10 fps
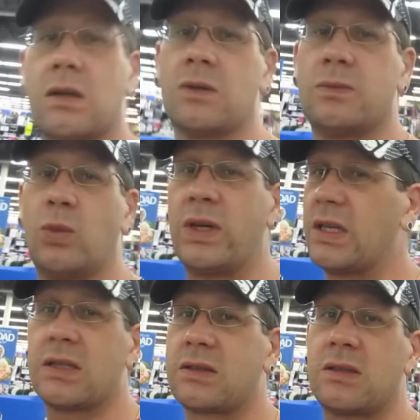you go. We
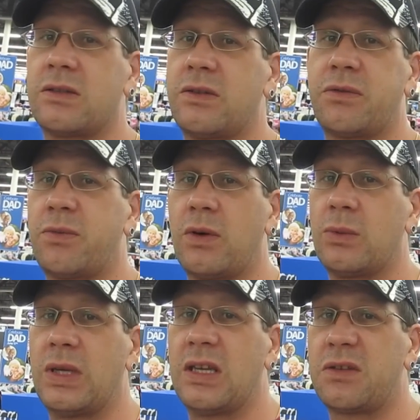can get the
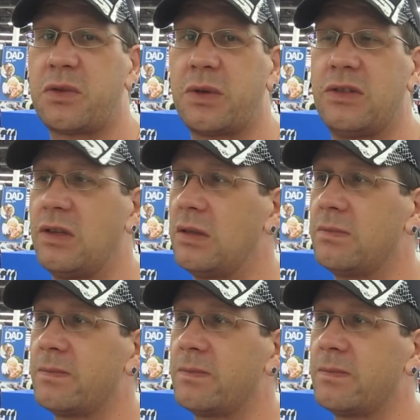we can get the 3G